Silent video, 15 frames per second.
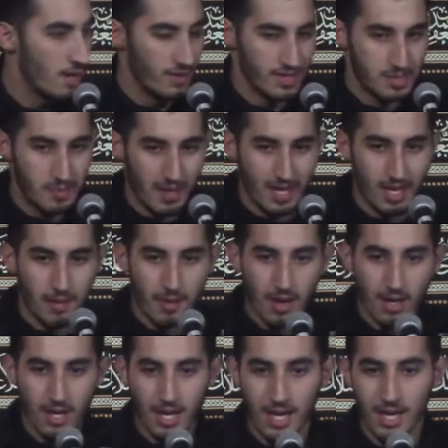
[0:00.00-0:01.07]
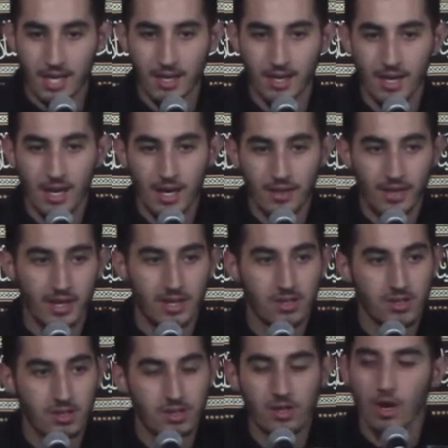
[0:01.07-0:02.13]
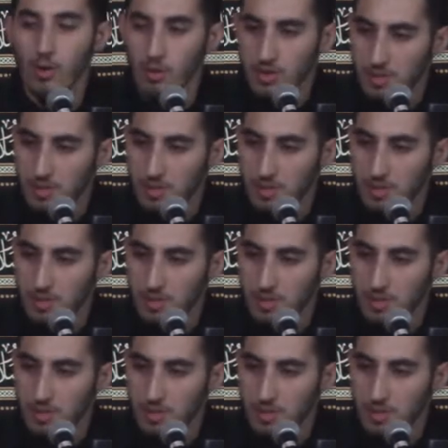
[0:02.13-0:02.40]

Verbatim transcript: They're speaking about killing the innocent soul.